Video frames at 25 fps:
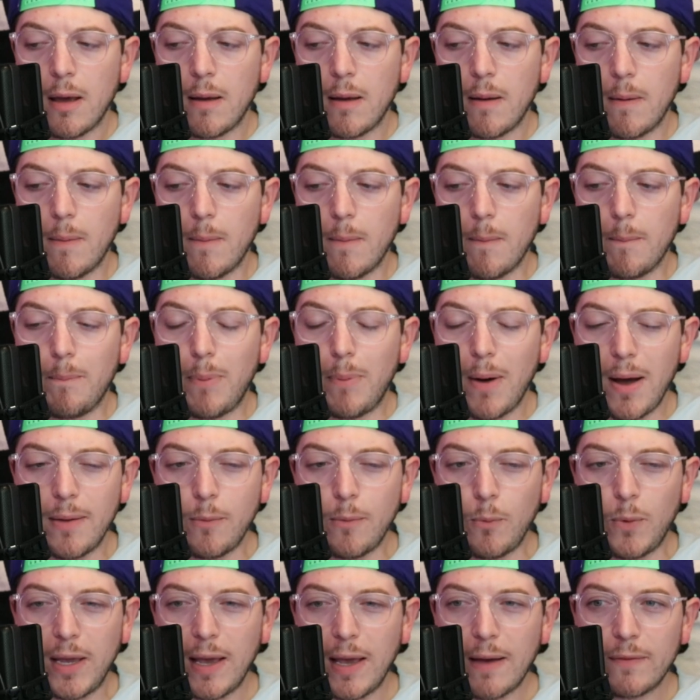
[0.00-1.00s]
but
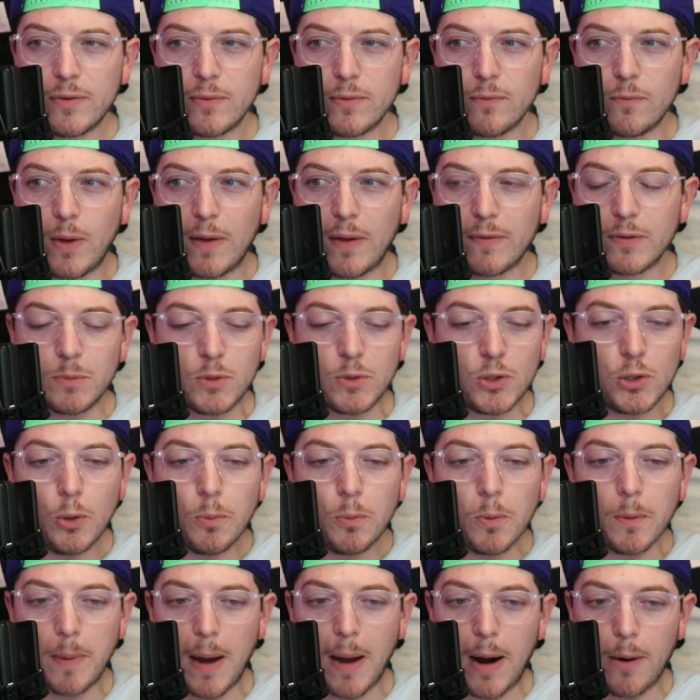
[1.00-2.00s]
we have some
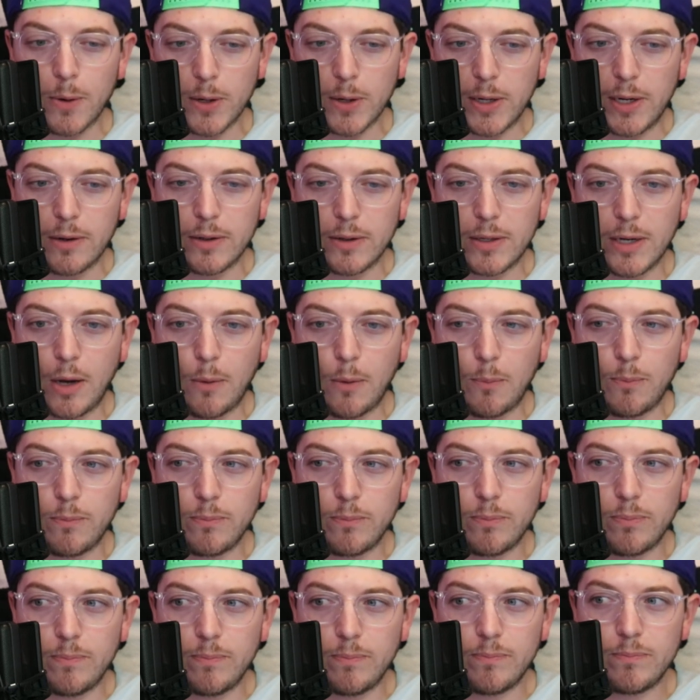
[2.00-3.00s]
superpower here to help,
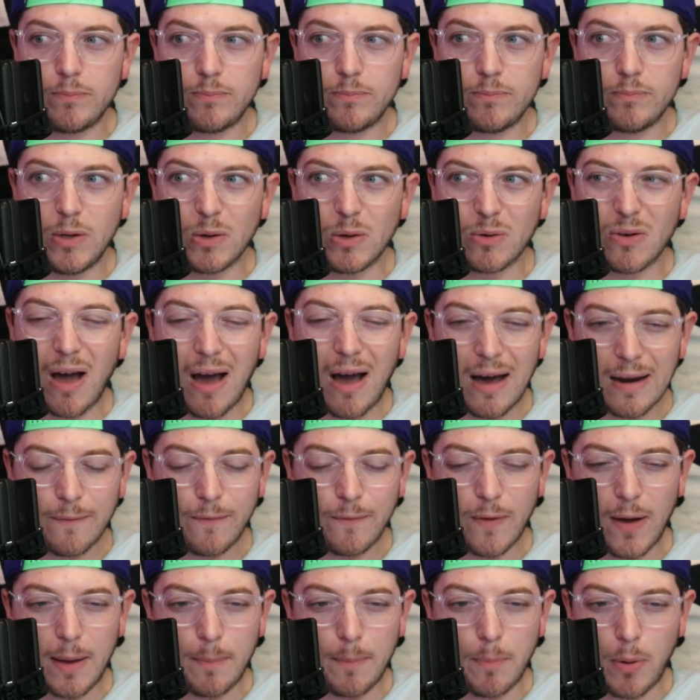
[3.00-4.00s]

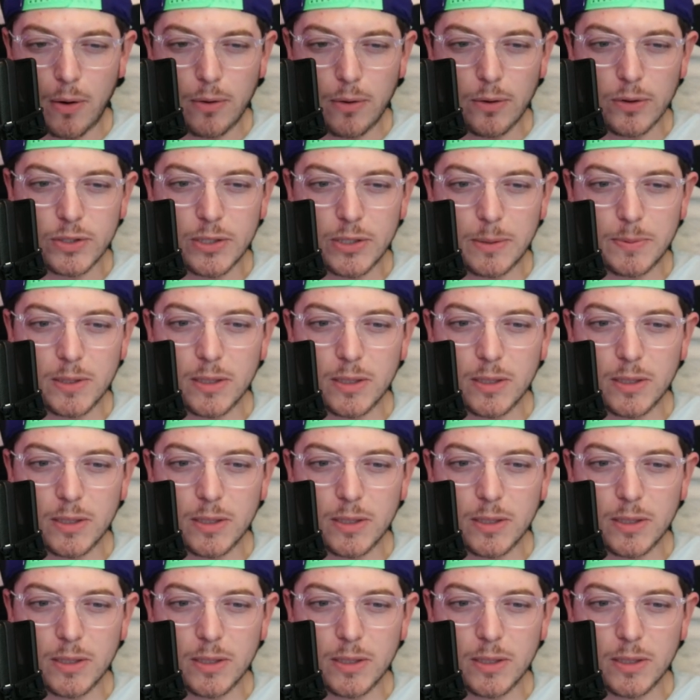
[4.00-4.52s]
codify partnerships into